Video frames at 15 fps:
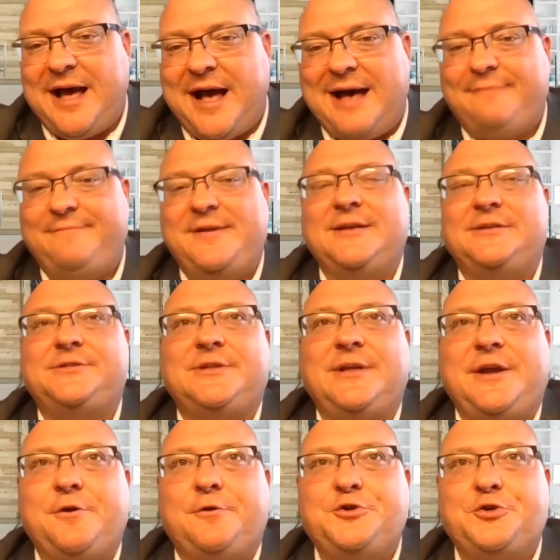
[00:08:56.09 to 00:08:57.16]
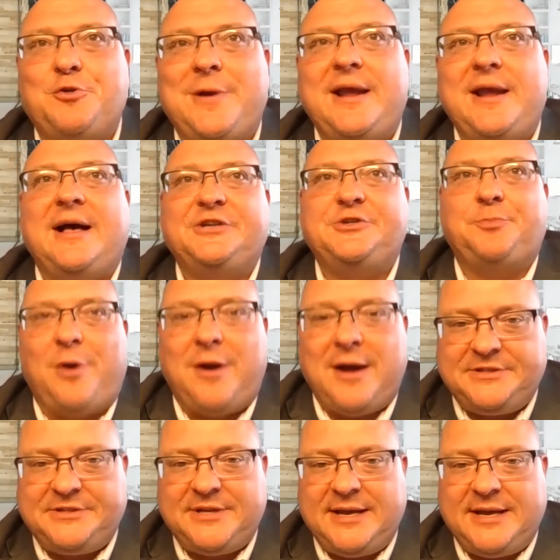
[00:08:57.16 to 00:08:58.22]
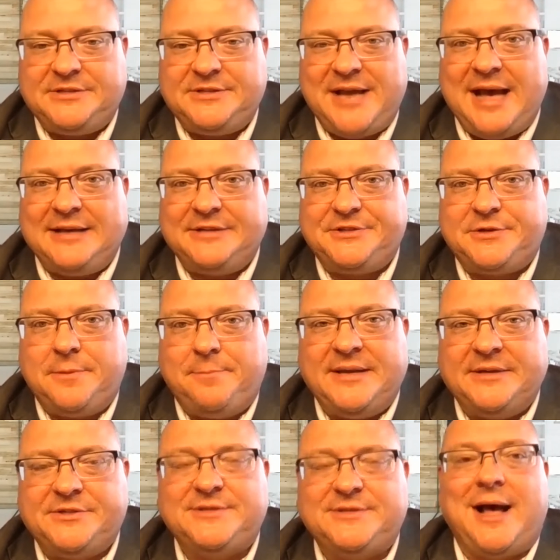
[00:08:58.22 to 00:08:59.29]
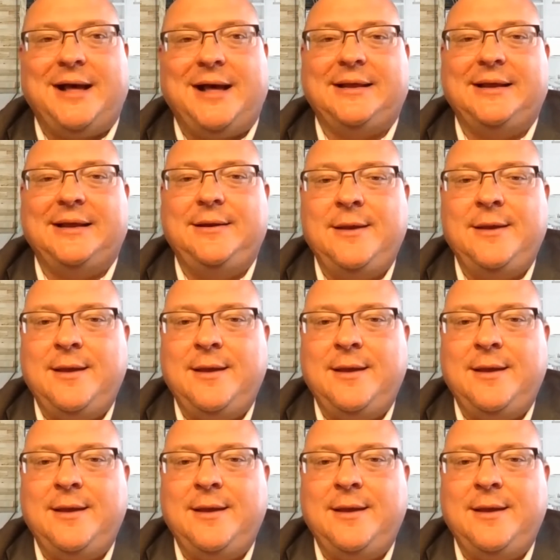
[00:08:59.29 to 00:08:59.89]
obviously your triage process has to be solid.